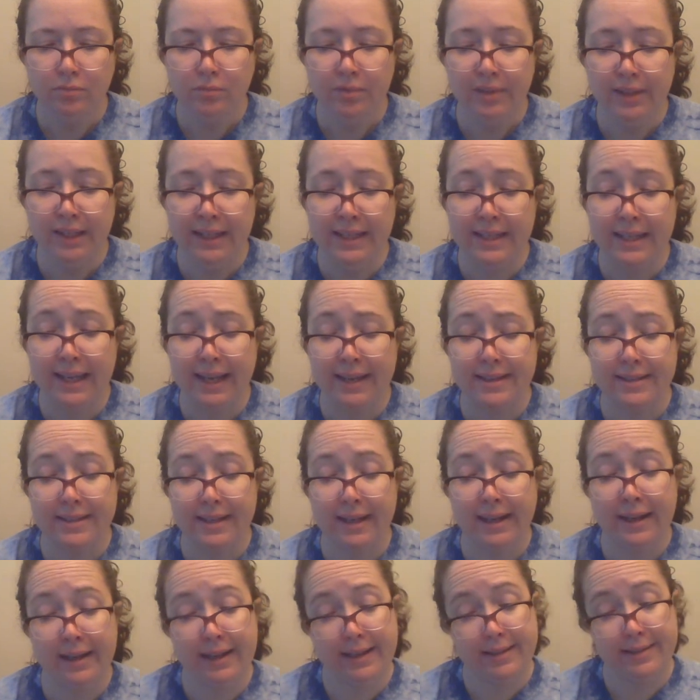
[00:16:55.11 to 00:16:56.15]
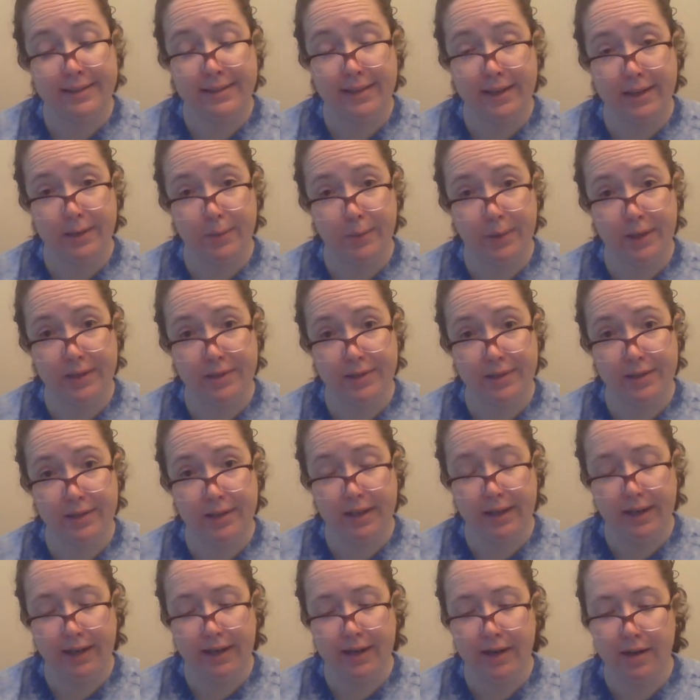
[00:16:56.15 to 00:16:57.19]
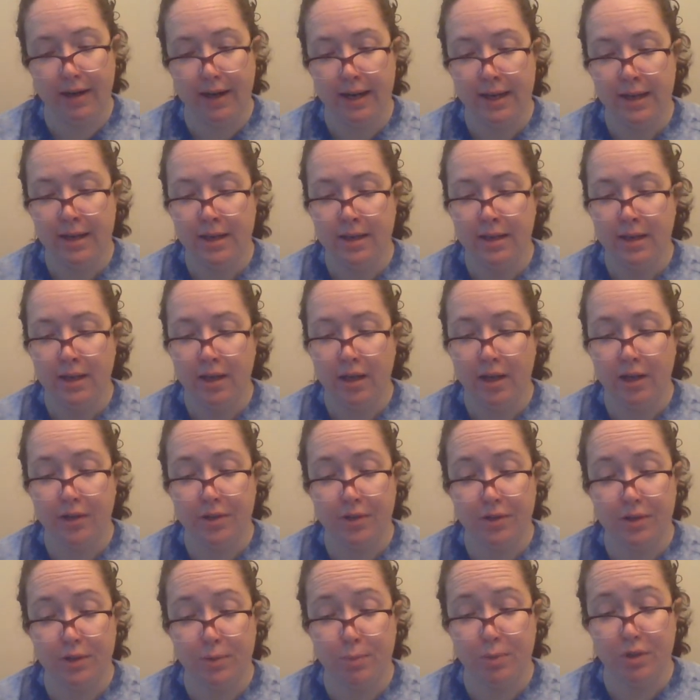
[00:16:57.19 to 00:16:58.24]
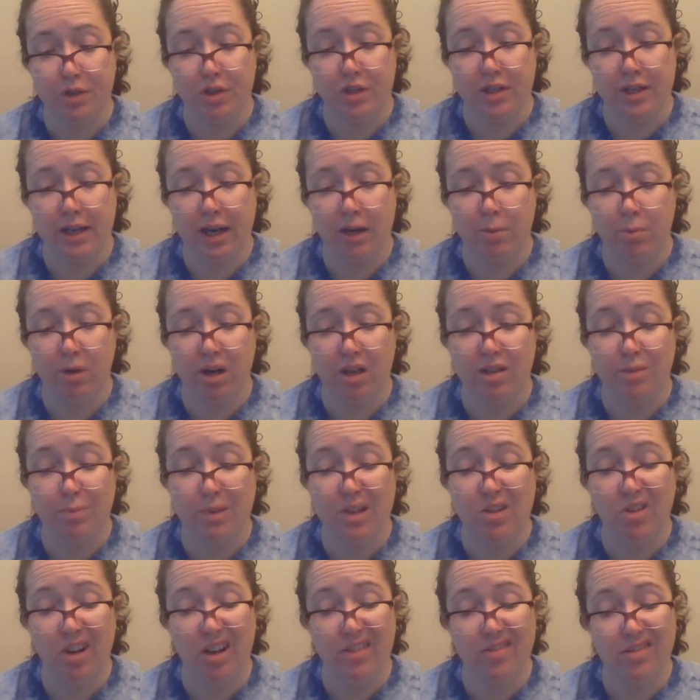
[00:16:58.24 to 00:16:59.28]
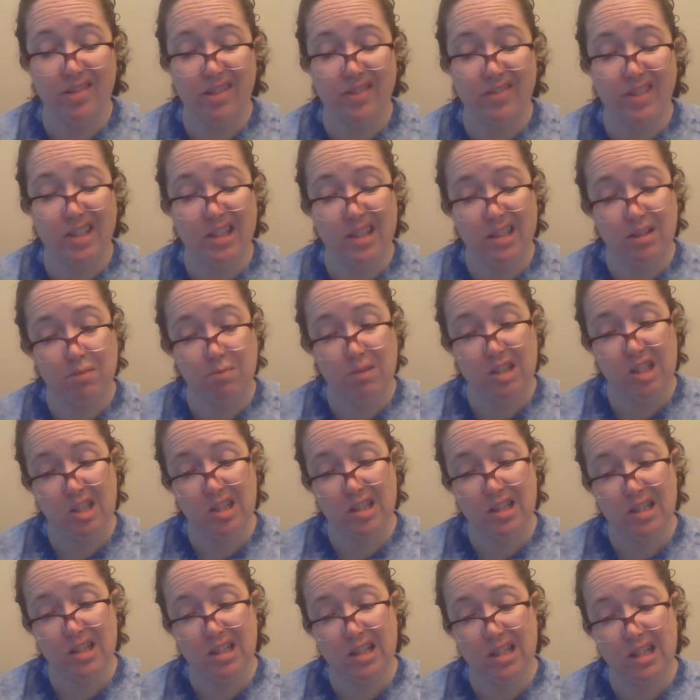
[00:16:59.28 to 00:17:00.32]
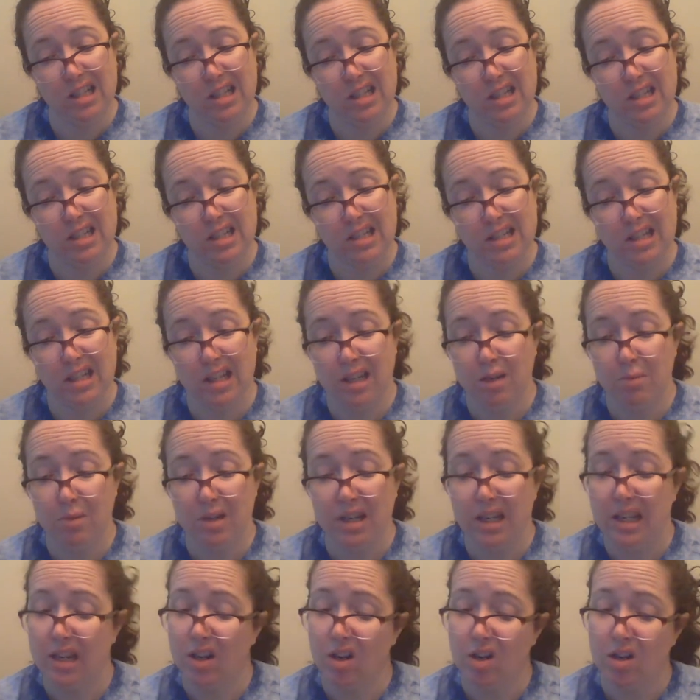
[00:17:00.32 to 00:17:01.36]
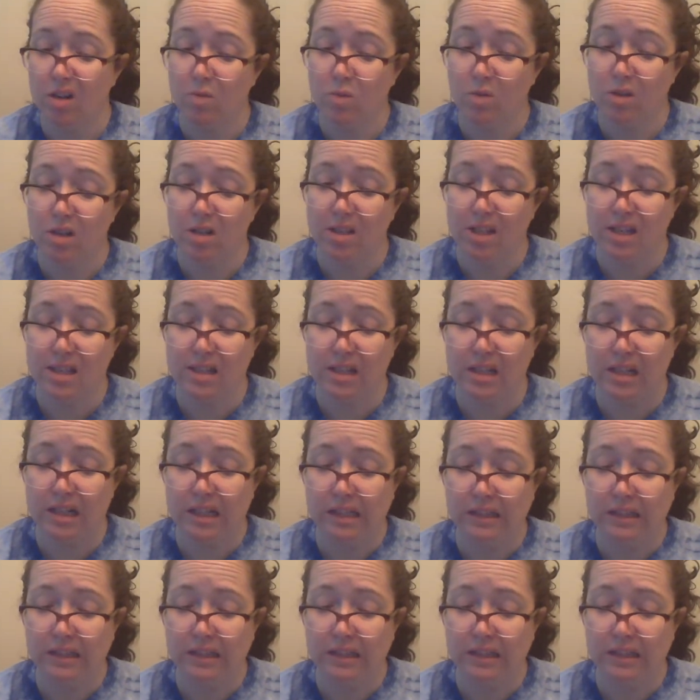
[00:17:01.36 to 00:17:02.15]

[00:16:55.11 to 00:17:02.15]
He cast a hot sideways look at Harry under his bushy eyebrows. "Be grateful if you didn't mention to that anybody at Hogwarts," he said.